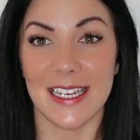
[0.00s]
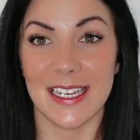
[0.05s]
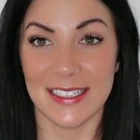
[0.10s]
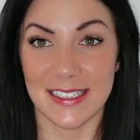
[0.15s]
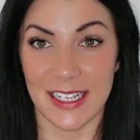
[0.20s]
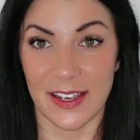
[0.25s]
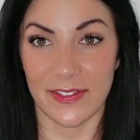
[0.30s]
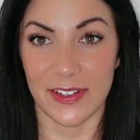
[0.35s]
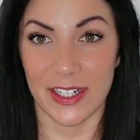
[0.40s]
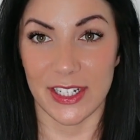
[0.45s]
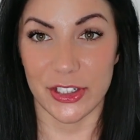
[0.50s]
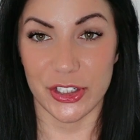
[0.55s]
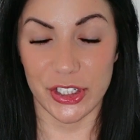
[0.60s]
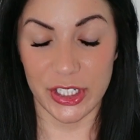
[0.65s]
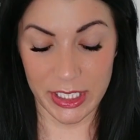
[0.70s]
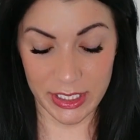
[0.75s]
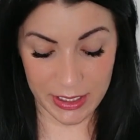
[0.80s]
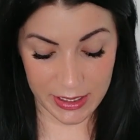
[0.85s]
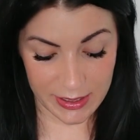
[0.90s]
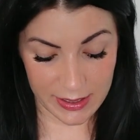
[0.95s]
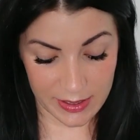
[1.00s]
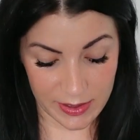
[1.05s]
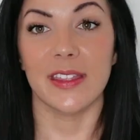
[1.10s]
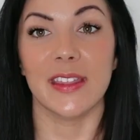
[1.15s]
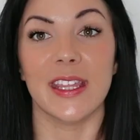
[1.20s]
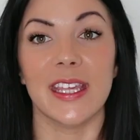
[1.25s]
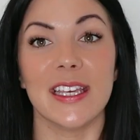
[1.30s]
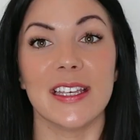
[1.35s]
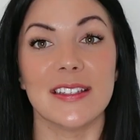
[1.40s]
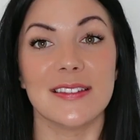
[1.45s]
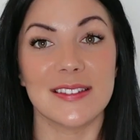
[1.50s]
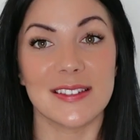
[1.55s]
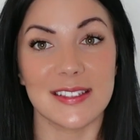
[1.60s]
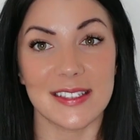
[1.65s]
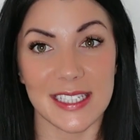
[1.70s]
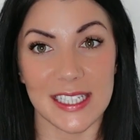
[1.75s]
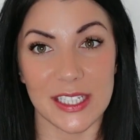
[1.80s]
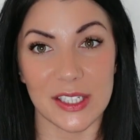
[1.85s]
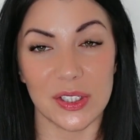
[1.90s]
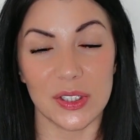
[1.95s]
and definitions, the
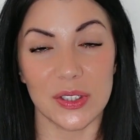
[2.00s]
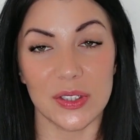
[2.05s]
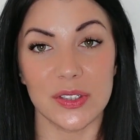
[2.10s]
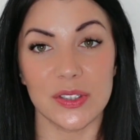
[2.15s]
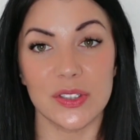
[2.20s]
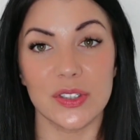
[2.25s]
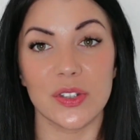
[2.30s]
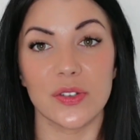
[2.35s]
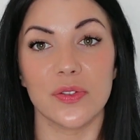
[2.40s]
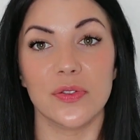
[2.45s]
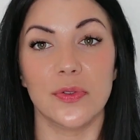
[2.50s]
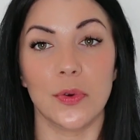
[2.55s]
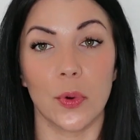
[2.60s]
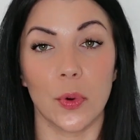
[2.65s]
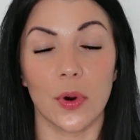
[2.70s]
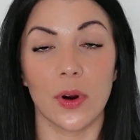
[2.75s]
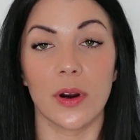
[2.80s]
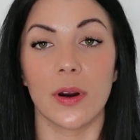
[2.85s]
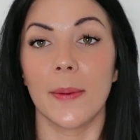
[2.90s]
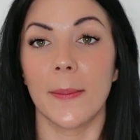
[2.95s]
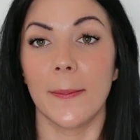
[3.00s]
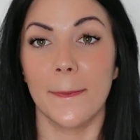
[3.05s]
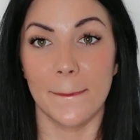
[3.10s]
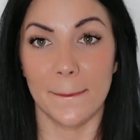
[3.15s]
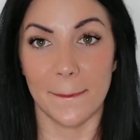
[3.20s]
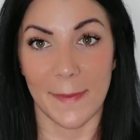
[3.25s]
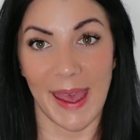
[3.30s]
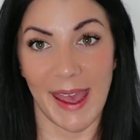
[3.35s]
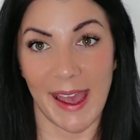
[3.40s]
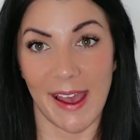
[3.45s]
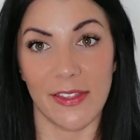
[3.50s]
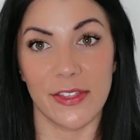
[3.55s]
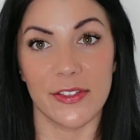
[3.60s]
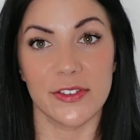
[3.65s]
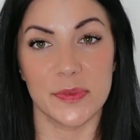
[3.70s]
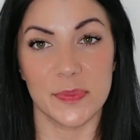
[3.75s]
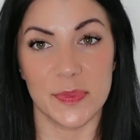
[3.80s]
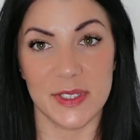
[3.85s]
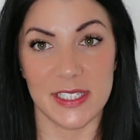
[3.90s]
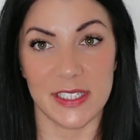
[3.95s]
skills for math
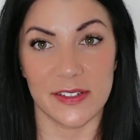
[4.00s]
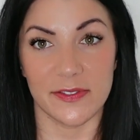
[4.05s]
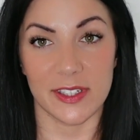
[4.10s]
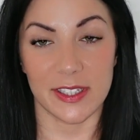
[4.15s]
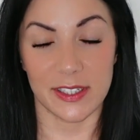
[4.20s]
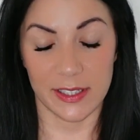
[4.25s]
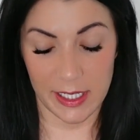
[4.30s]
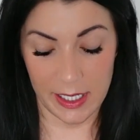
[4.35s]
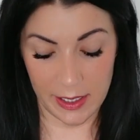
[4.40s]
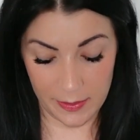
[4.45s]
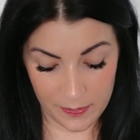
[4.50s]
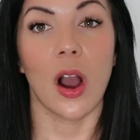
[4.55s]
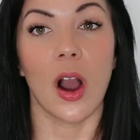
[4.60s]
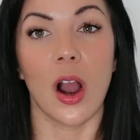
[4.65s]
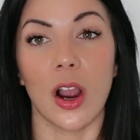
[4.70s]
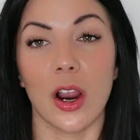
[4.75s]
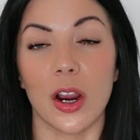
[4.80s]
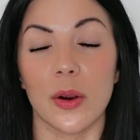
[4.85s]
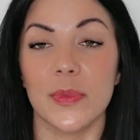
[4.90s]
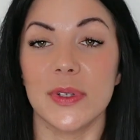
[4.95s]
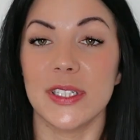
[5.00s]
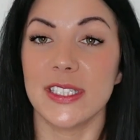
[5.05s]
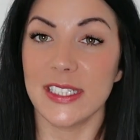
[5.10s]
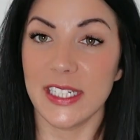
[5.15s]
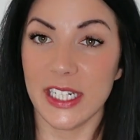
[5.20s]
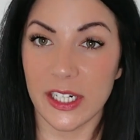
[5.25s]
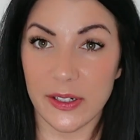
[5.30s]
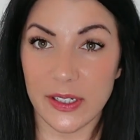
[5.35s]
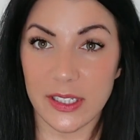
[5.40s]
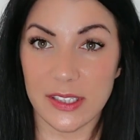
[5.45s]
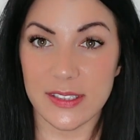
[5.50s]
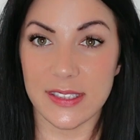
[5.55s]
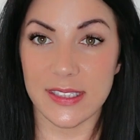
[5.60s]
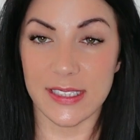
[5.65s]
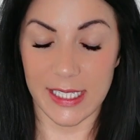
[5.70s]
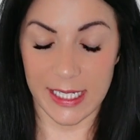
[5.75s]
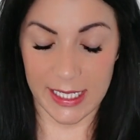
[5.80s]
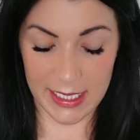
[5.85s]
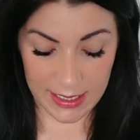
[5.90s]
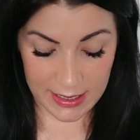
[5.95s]
specifically, our materials
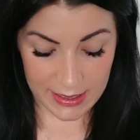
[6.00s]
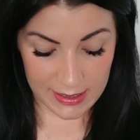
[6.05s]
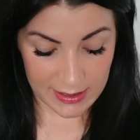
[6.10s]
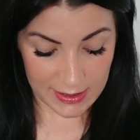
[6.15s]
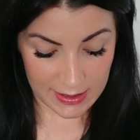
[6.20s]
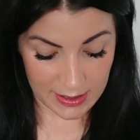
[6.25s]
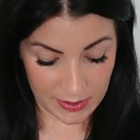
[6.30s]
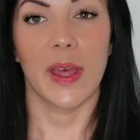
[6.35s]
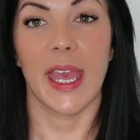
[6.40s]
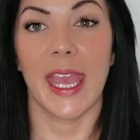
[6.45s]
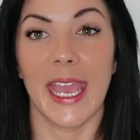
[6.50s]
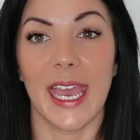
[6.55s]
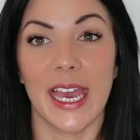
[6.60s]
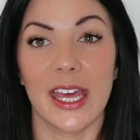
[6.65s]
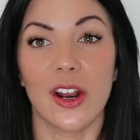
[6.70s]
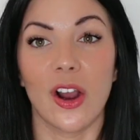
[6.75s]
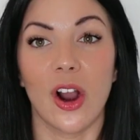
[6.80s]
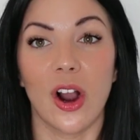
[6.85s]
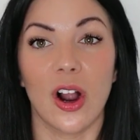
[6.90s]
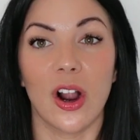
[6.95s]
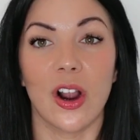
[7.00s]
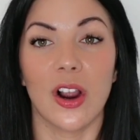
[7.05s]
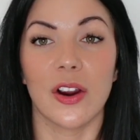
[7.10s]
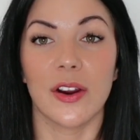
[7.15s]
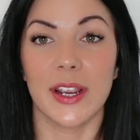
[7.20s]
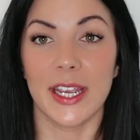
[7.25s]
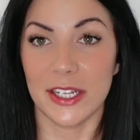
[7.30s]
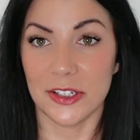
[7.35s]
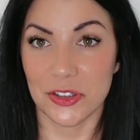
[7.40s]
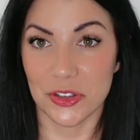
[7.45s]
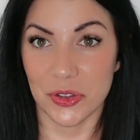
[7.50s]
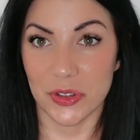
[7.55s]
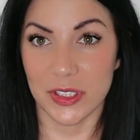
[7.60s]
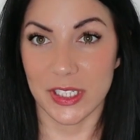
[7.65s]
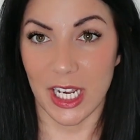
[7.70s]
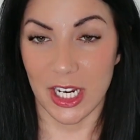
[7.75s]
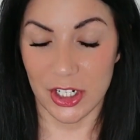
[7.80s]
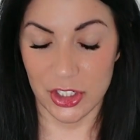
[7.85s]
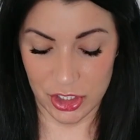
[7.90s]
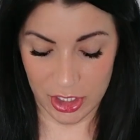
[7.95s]
list, and our
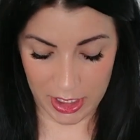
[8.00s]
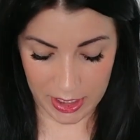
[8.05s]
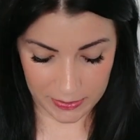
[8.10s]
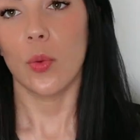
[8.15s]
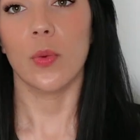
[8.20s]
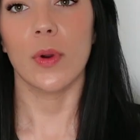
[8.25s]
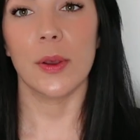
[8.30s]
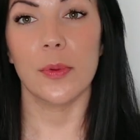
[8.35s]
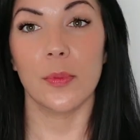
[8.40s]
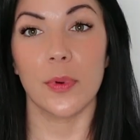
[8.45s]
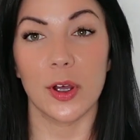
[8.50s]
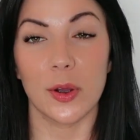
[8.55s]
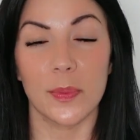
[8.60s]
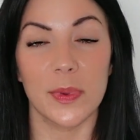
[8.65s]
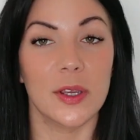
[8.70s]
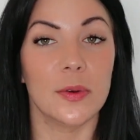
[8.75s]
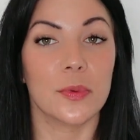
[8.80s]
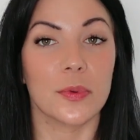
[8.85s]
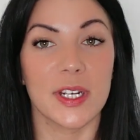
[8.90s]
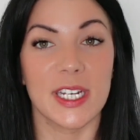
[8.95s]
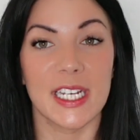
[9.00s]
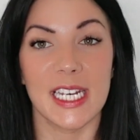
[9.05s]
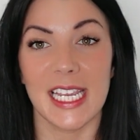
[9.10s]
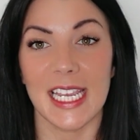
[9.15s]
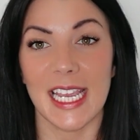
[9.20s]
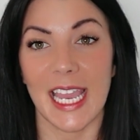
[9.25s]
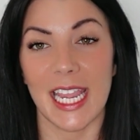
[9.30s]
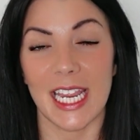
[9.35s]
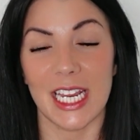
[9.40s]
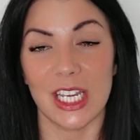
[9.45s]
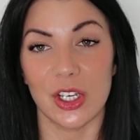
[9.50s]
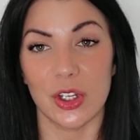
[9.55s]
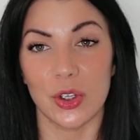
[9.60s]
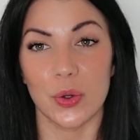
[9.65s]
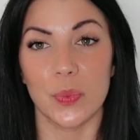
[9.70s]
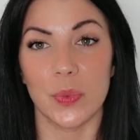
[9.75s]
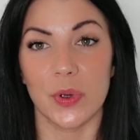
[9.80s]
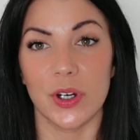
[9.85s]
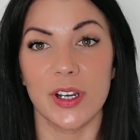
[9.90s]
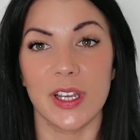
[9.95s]
introduction. We will be reading a
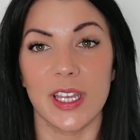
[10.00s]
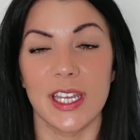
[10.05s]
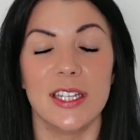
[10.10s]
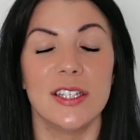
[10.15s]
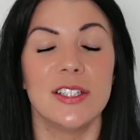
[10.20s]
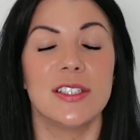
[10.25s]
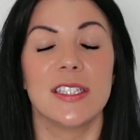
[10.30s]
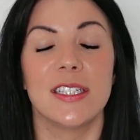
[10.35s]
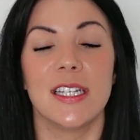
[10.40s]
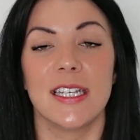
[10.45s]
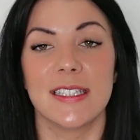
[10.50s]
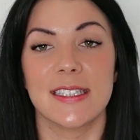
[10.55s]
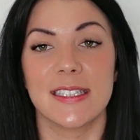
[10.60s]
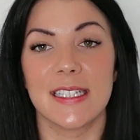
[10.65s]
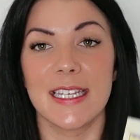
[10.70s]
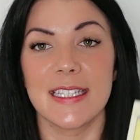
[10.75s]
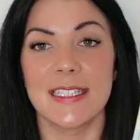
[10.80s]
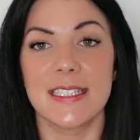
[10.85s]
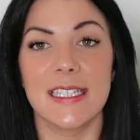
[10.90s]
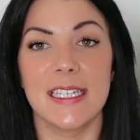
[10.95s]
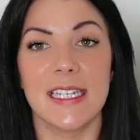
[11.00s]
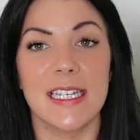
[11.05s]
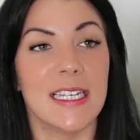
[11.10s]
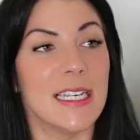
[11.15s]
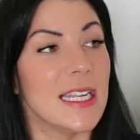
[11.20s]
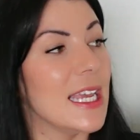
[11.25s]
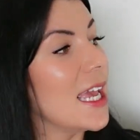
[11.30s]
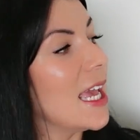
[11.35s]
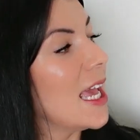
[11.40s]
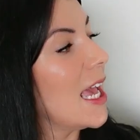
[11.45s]
new book in today's lesson,